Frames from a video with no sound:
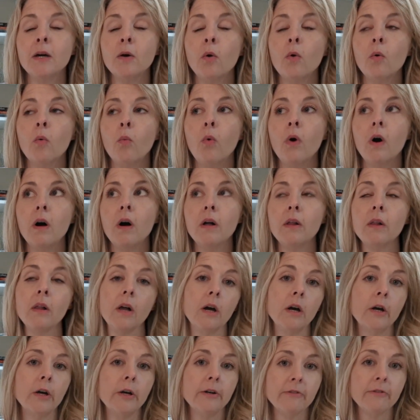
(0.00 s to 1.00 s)
wall
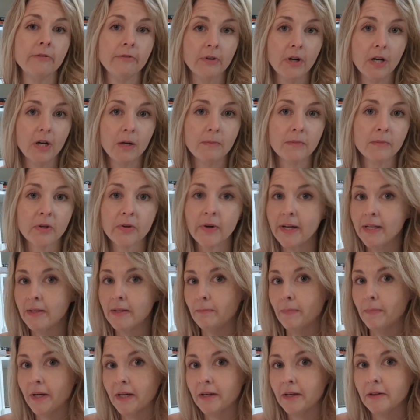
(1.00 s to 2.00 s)
art from Crate and
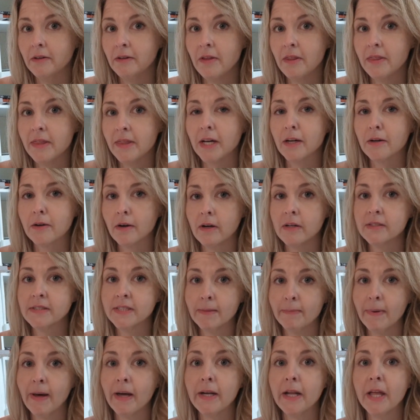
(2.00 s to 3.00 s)
Barrel that costs
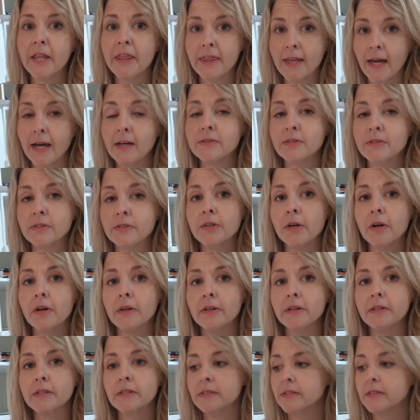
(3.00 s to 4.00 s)
about
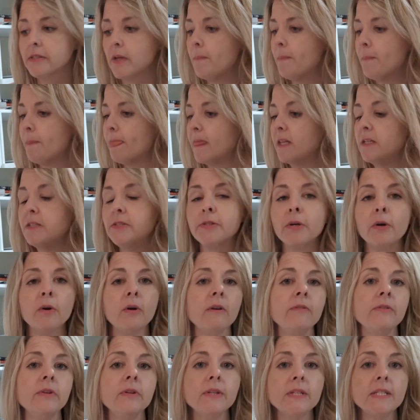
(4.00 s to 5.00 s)
$1,000. So
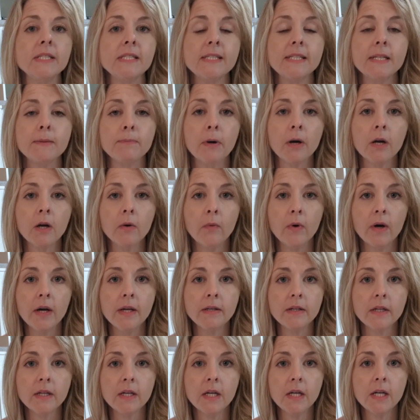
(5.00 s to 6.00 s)
if you didn't see part
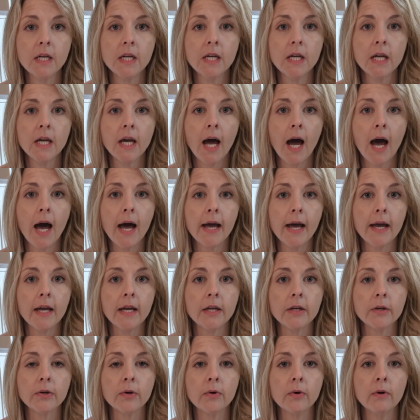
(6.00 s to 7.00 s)
1,
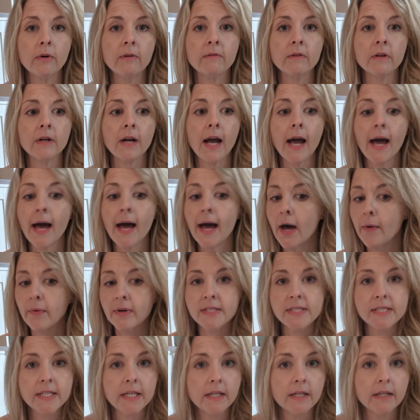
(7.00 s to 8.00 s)
I go over how I
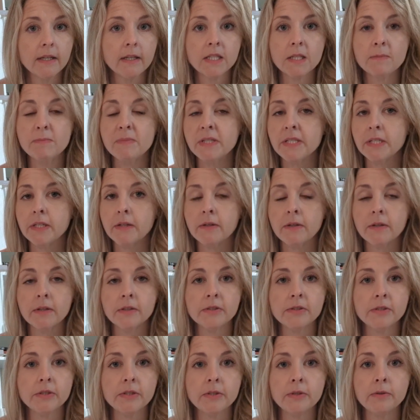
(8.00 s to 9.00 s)
did it, the
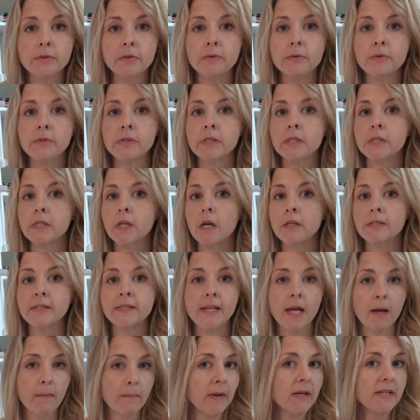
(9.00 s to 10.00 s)
materials used
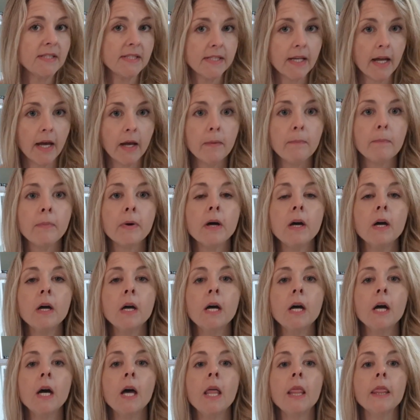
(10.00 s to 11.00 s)
step by step.
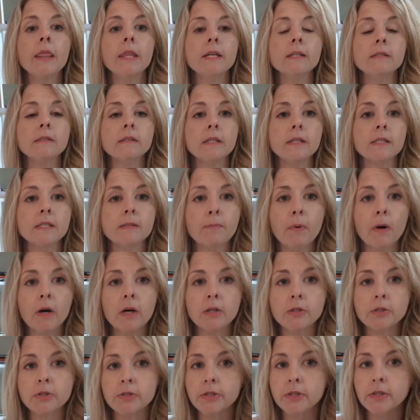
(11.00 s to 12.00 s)
This is
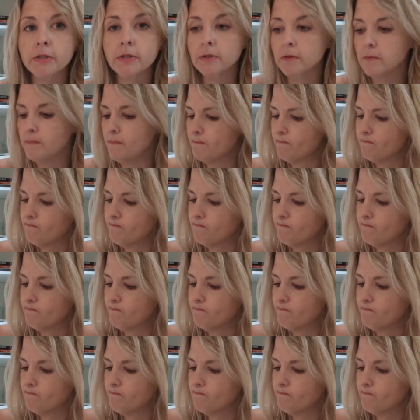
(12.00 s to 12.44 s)
part 2